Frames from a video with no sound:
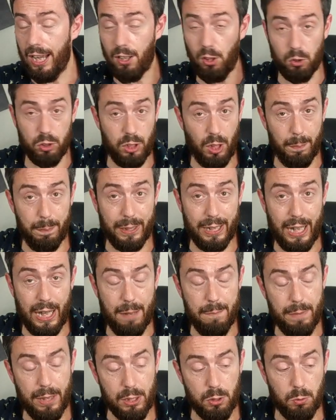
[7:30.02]
And on top of
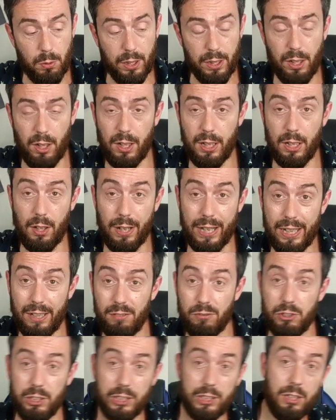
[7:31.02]
that, it's worth
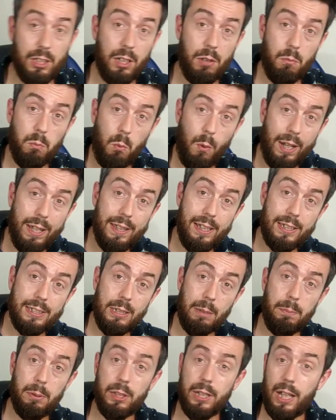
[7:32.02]
highlighting just to weigh
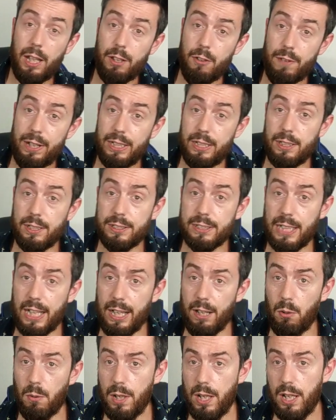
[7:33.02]
things up on the other end of the
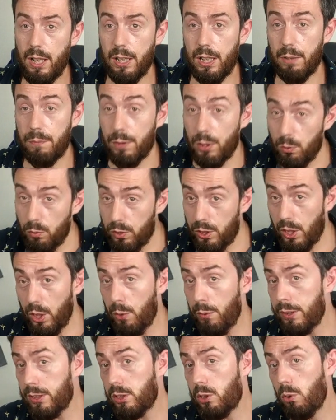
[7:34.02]
scale that if you
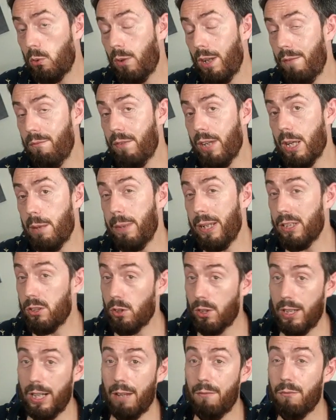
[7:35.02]
do install
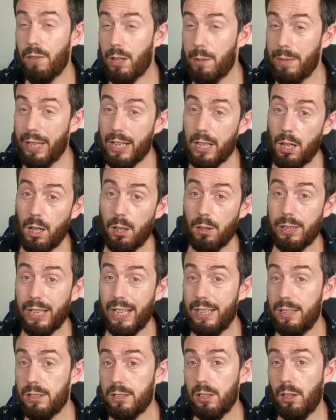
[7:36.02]
NVMe's on an NVMe
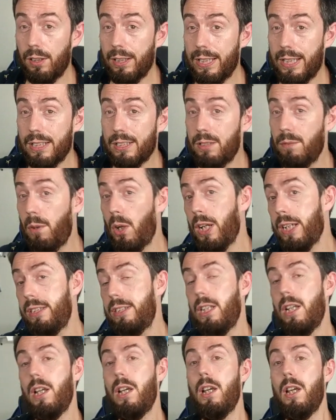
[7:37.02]
card inside this
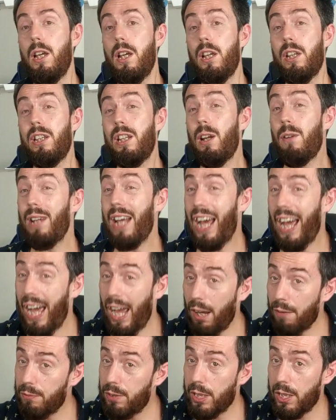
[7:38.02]
device, you don't
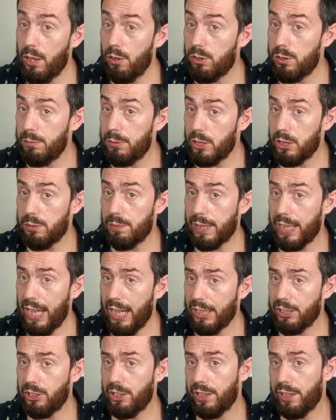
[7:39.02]
have to use them just for
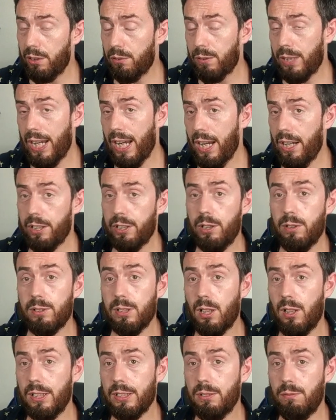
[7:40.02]
caching. You can
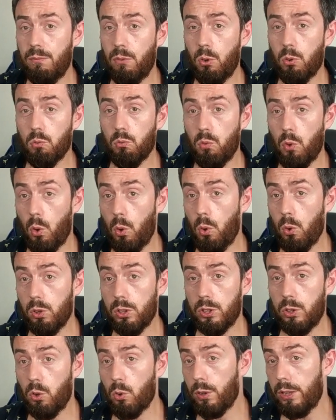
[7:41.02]
utilize them for raw
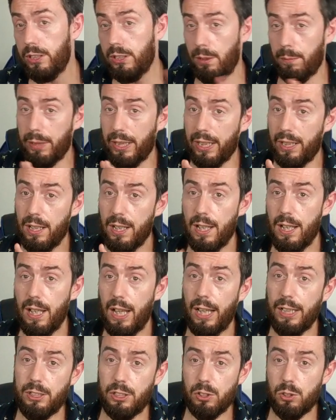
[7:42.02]
storage, something
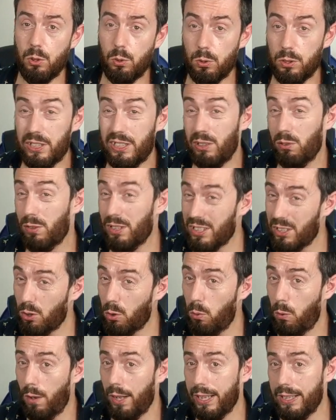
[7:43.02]
Asustor still
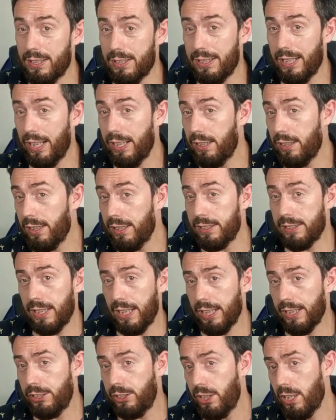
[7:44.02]
doesn't quite entertain at this
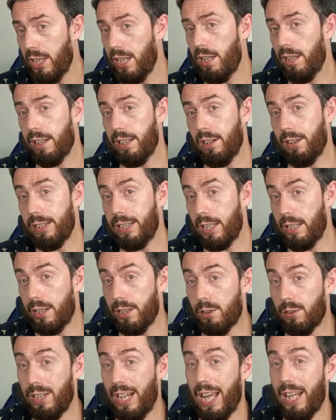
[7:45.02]
stage. The idea
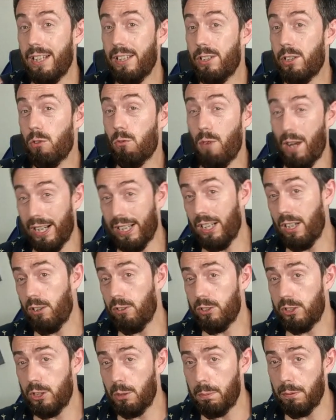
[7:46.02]
that you can edit directly
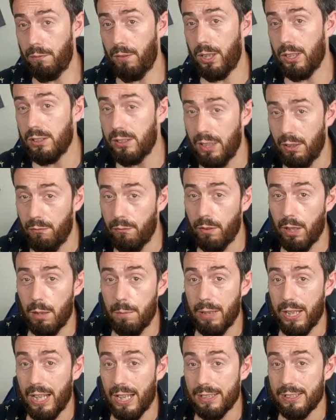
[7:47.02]
on superfast
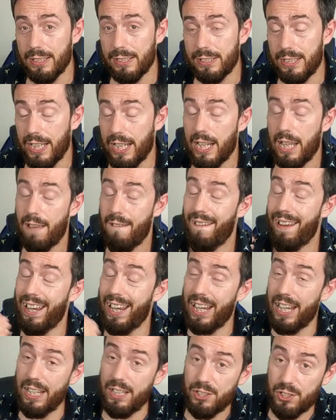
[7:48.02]
NVMe SSD
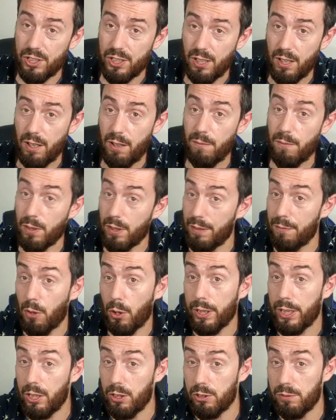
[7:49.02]
is very,
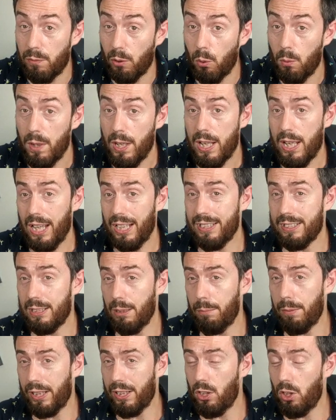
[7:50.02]
very useful and
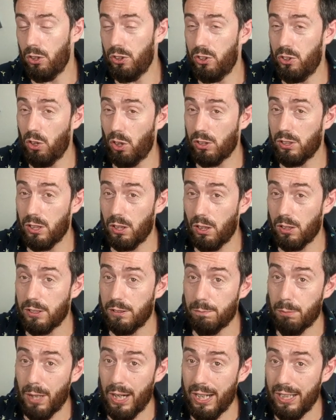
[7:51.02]
something that not a
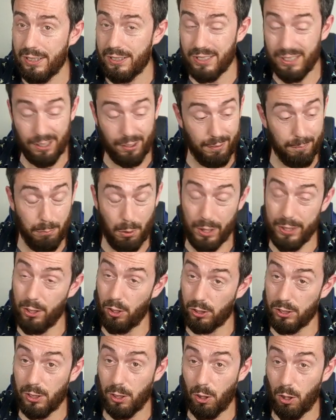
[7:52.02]
lot of brands, and by
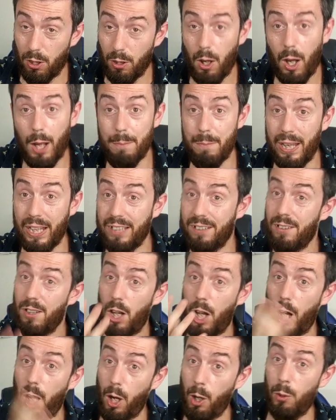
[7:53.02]
not a lot, I mean
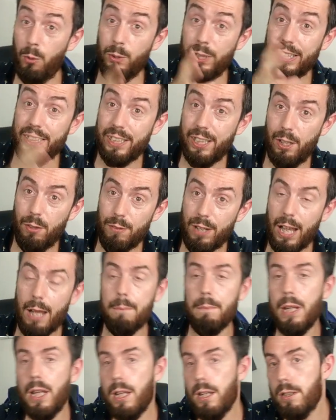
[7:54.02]
only
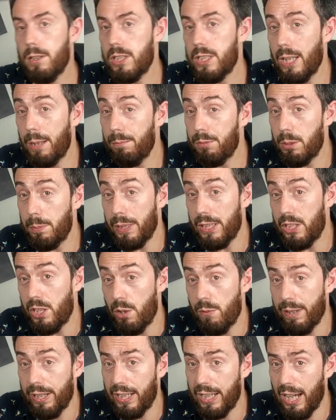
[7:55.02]
QNAP, seem to be
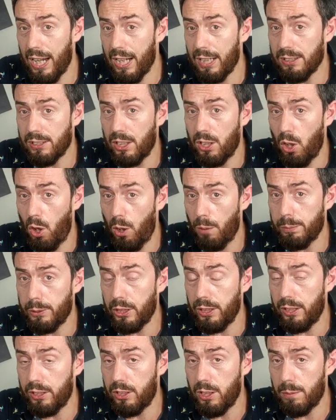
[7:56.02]
doing as an
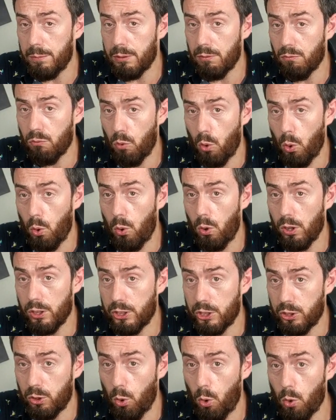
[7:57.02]
option in terms of raw
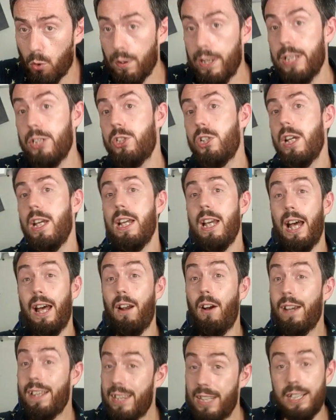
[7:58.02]
storage.
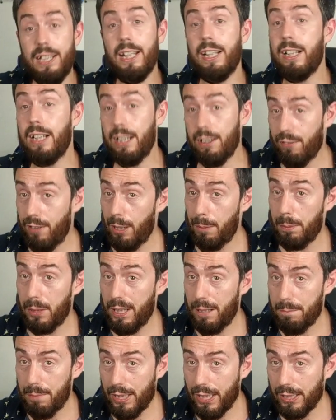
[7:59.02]
And I think they're clearing up
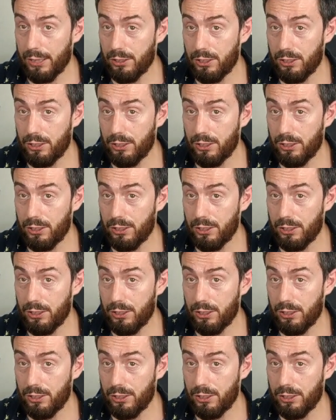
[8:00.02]
on it, but